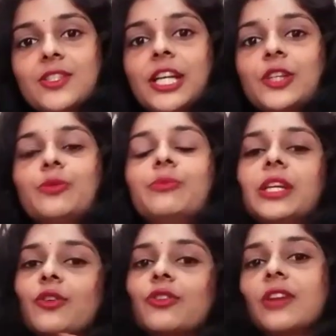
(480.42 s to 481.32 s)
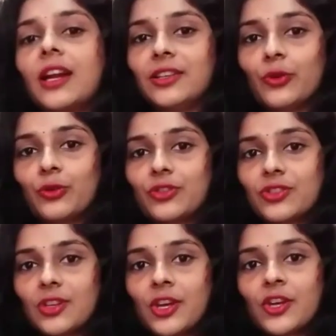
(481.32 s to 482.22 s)
try to make your running
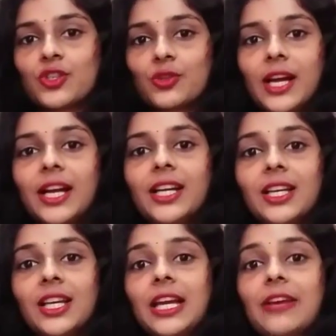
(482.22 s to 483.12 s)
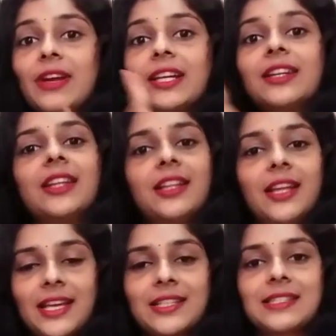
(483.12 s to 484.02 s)
notes so that when
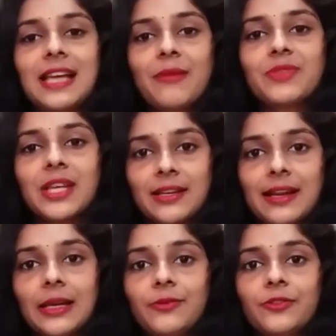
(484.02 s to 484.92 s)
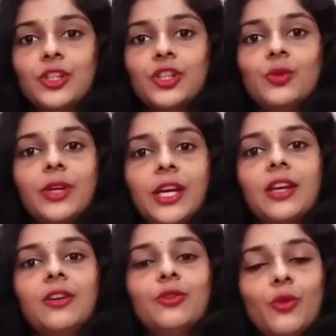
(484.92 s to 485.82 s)
the exams arrive, you
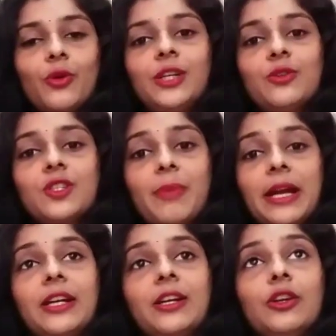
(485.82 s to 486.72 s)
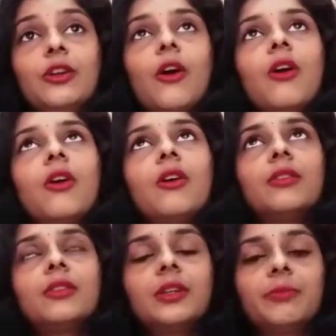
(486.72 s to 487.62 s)
no need to spend
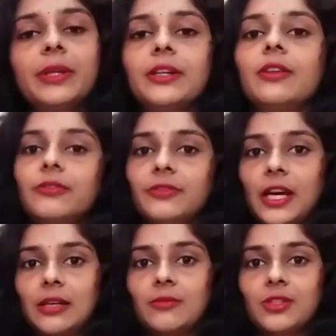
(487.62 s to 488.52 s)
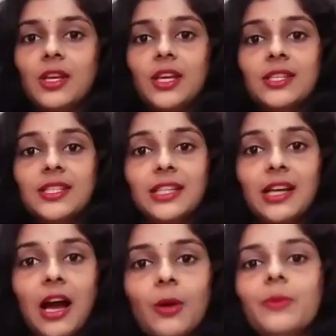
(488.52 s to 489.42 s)
longer period of times
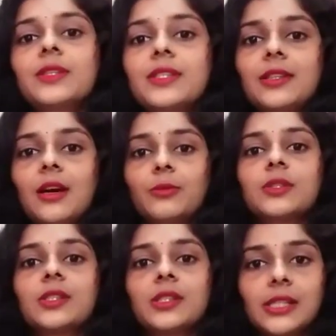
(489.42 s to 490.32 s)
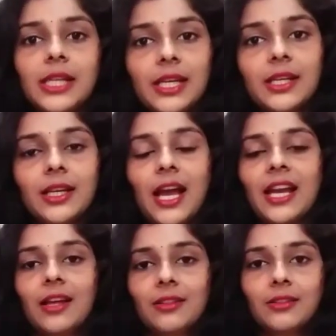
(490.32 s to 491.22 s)
sitting hours and hours reading
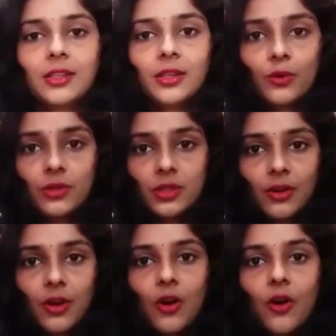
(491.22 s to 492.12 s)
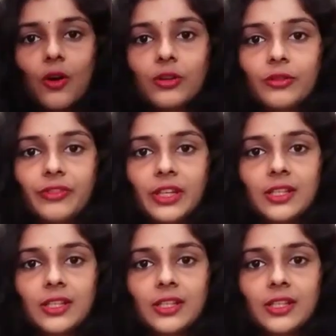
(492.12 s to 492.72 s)
and nothing goes in. All you feel